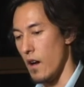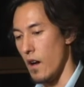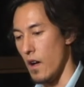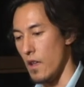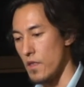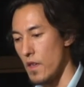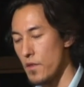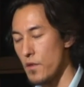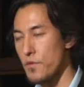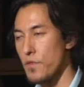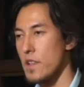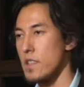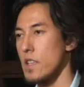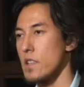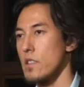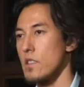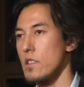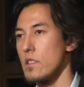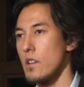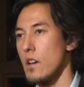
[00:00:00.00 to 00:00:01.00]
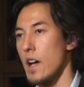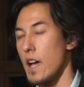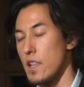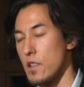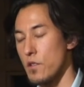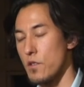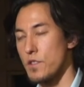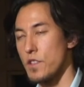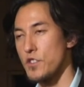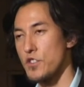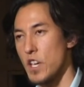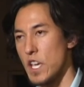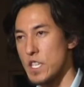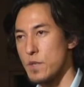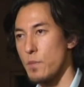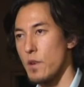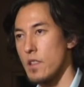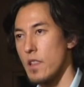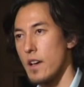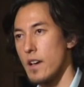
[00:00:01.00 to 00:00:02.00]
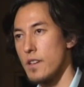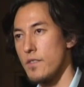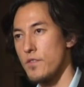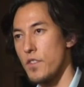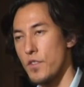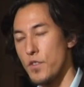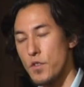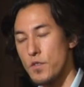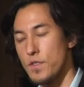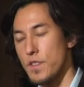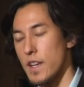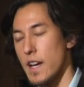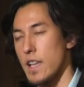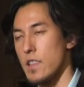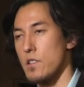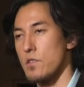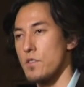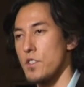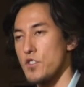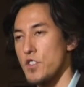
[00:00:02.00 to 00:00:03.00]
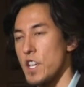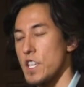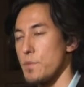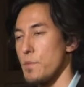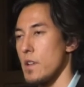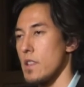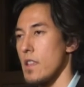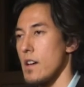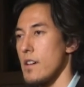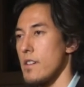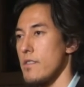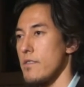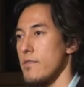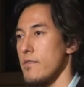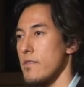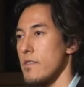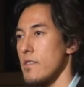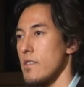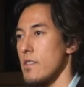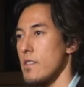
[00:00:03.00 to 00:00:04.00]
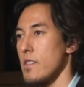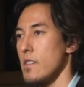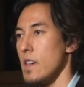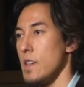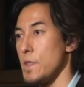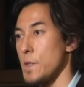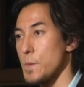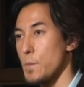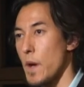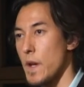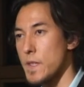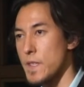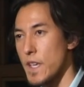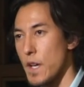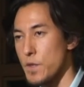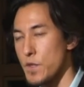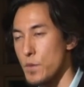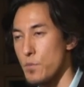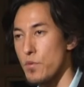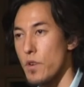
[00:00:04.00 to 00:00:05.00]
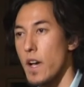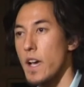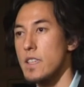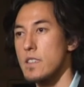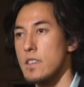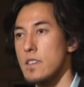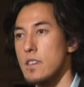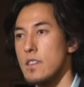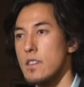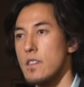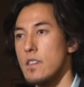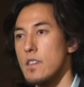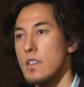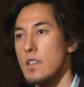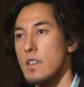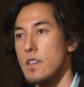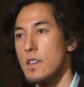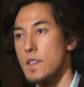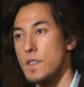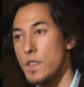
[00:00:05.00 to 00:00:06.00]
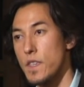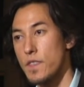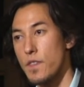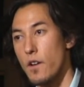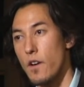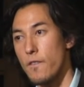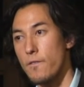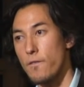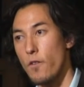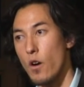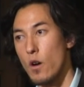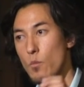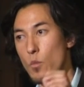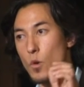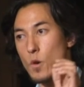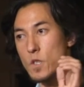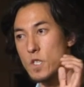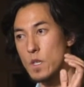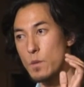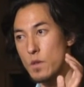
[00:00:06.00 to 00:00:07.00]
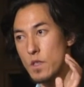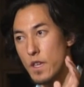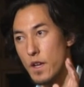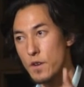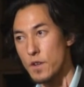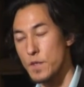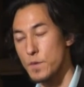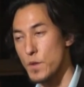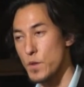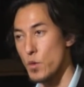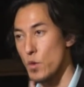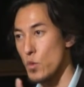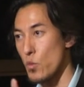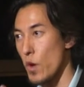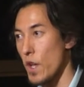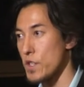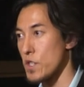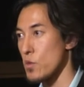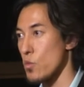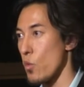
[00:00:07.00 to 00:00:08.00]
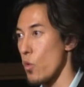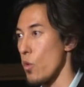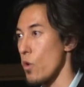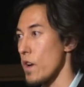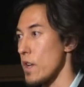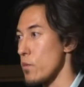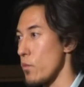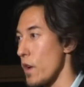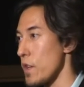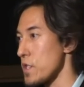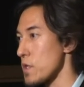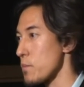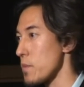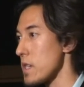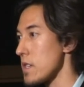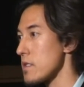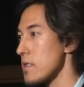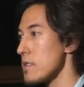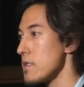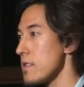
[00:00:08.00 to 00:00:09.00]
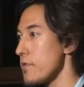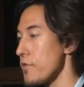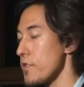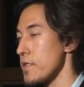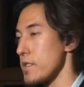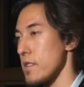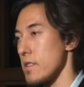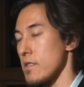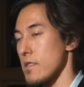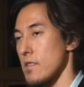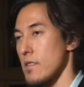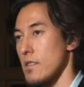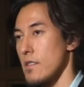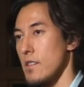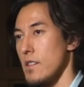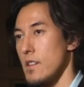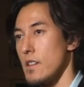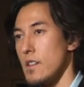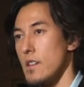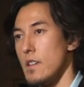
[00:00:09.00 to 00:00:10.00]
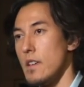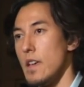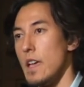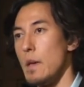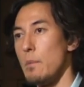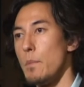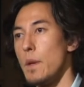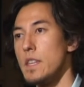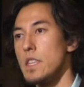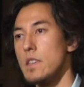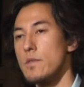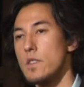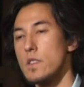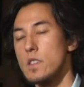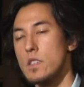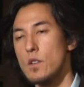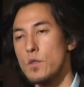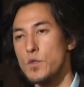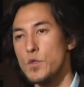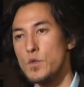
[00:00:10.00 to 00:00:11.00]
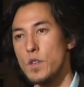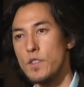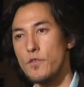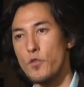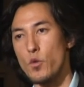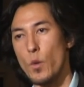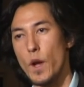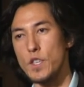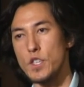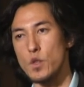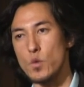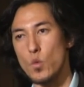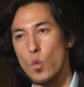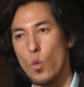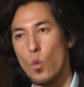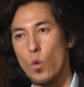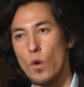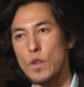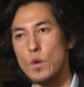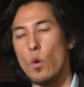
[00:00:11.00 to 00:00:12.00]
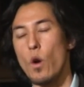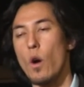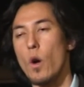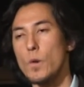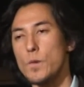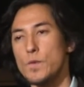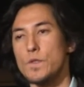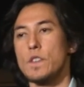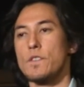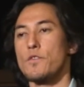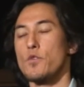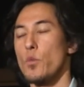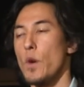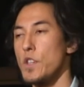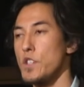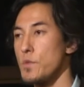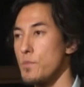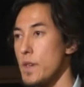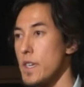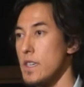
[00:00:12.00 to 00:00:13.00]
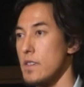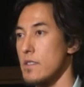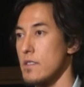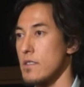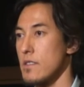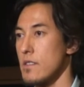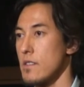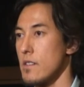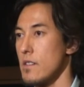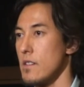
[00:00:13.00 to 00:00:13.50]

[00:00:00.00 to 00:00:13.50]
another thing that I learned that changed my life, the third thing I learned that changed my life, and this might sound surprising, is that there are far more similarities between waging war and waging peace than differences. And many of the skills you need for waging war, you also need for waging peace.